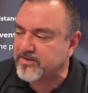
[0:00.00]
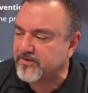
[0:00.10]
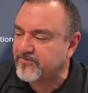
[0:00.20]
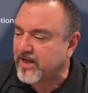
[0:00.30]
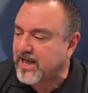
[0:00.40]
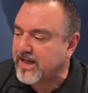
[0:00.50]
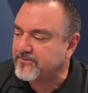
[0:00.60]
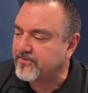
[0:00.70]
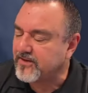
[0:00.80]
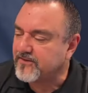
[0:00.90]
seven
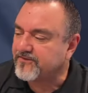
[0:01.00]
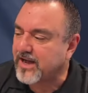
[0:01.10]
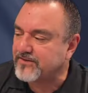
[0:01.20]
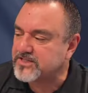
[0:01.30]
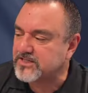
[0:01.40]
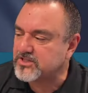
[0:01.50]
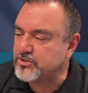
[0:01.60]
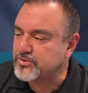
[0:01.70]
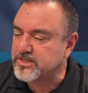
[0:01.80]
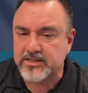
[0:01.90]
five, five six
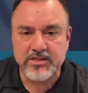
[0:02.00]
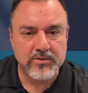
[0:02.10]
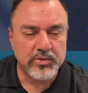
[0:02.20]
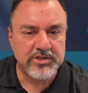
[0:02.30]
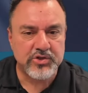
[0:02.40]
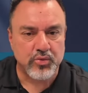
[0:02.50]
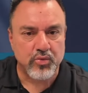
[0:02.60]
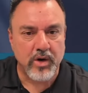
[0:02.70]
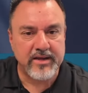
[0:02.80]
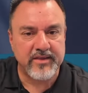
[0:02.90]
two six, which is
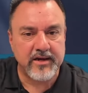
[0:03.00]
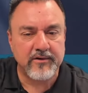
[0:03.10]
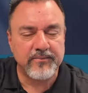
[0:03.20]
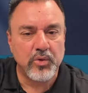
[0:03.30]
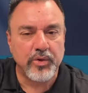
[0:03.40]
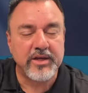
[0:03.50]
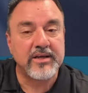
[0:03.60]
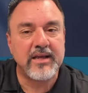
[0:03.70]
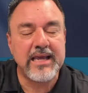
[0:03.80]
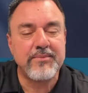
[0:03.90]
right there, or you
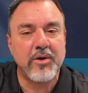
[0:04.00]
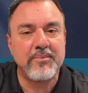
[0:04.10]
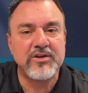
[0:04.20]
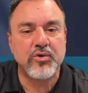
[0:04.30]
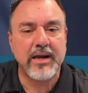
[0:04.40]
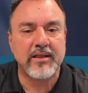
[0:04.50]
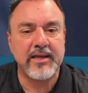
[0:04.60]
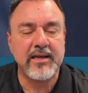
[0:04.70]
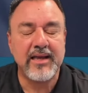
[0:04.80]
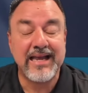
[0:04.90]
can email me
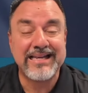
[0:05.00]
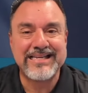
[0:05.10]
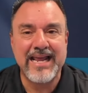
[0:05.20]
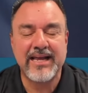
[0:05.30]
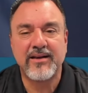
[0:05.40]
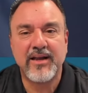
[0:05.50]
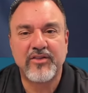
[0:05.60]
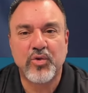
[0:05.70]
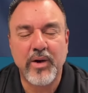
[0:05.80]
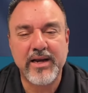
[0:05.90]
directly at dan
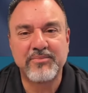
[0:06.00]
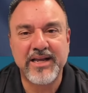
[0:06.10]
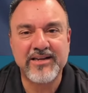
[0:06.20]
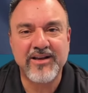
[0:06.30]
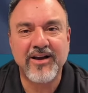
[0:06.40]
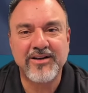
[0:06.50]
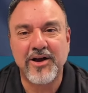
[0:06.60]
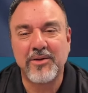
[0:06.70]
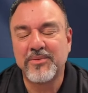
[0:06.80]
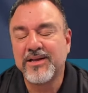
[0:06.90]
at the rate update dot
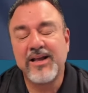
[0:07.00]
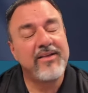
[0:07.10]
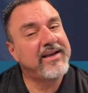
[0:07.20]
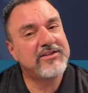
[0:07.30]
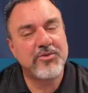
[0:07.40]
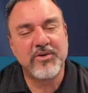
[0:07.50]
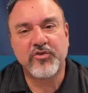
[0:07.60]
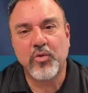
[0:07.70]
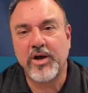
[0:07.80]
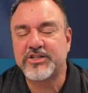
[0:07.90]
com. Thanks so
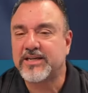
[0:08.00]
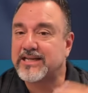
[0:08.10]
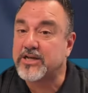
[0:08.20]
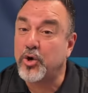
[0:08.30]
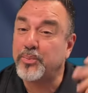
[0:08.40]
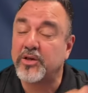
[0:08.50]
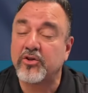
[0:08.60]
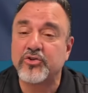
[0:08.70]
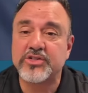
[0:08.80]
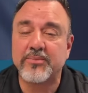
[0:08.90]
much for watching, guys. I hope you
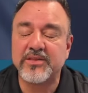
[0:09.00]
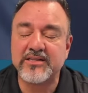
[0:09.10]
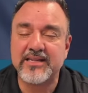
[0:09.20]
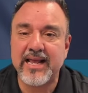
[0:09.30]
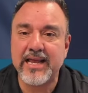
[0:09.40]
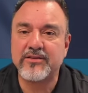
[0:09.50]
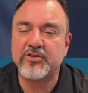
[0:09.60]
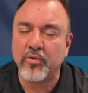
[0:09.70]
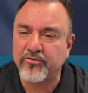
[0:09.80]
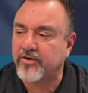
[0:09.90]
learned something today.
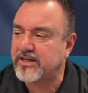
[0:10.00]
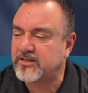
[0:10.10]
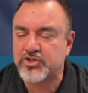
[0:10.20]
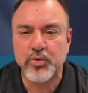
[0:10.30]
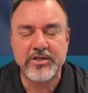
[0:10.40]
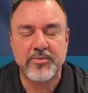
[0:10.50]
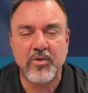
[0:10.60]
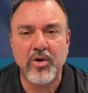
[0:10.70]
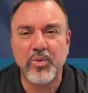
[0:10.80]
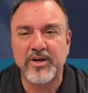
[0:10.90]
Don't forget to join
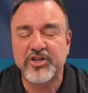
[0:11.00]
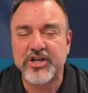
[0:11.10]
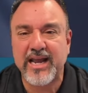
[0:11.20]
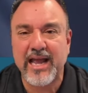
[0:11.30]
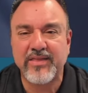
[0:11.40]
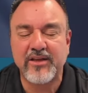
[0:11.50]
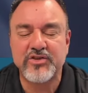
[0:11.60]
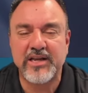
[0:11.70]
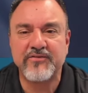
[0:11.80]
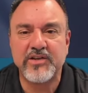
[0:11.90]
tomorrow. We're going to check out
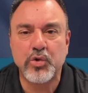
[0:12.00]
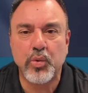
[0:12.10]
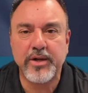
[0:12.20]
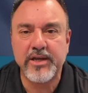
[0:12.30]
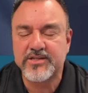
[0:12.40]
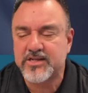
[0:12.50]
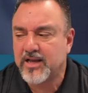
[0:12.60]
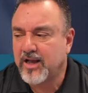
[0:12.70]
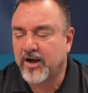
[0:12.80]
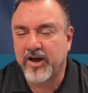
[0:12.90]
those inventories
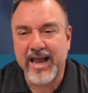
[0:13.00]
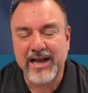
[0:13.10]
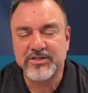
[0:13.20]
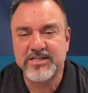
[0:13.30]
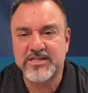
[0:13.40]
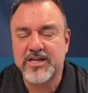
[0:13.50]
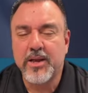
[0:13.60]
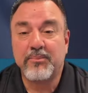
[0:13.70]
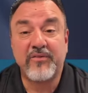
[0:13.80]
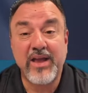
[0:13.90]
on houses.
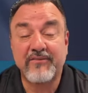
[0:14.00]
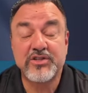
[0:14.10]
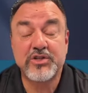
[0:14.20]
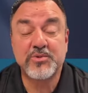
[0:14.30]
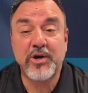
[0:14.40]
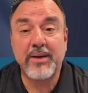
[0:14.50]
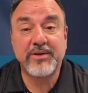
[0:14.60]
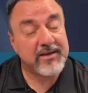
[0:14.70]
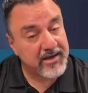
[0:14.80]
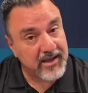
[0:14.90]
But if you haven't
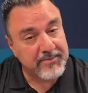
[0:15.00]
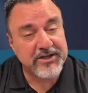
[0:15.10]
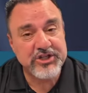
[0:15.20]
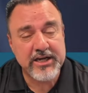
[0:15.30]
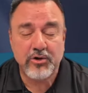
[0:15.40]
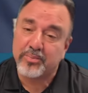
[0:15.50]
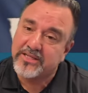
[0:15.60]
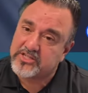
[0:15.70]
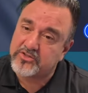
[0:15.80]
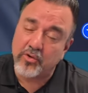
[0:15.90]
subscribed yet and you like my channel,
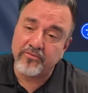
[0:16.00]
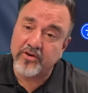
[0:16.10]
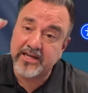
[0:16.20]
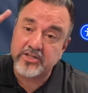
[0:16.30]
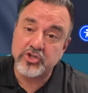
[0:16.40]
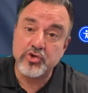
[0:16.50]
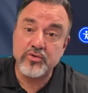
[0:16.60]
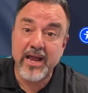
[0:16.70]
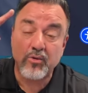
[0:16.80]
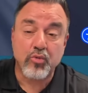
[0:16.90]
please don't forget to do
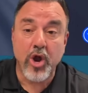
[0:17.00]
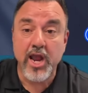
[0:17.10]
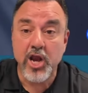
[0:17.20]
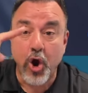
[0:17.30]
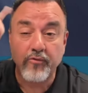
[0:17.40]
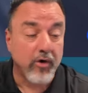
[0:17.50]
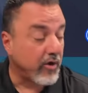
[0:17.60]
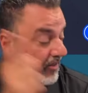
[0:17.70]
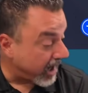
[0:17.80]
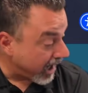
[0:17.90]
that right
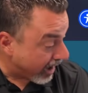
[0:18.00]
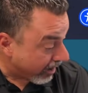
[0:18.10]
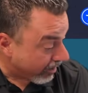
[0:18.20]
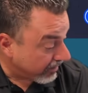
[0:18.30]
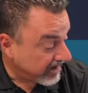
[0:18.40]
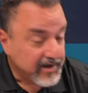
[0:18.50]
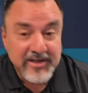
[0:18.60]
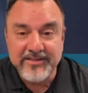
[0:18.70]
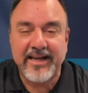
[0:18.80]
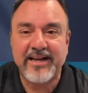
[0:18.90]
over there.
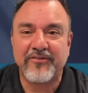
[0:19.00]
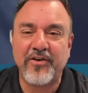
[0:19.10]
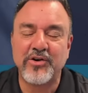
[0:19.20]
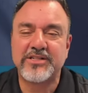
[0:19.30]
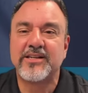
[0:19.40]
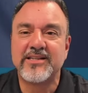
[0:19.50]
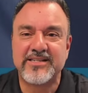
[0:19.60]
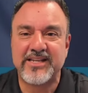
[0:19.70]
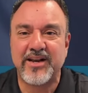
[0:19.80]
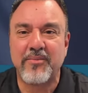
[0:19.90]
Take care, folks.
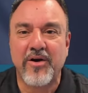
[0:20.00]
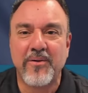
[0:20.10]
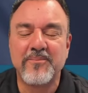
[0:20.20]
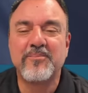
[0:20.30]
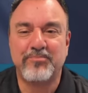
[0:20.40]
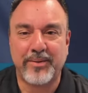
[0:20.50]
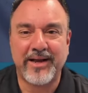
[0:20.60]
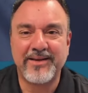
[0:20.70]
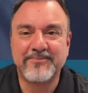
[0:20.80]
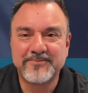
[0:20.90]
See you tomorrow.
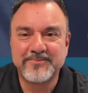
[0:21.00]
Bye-bye.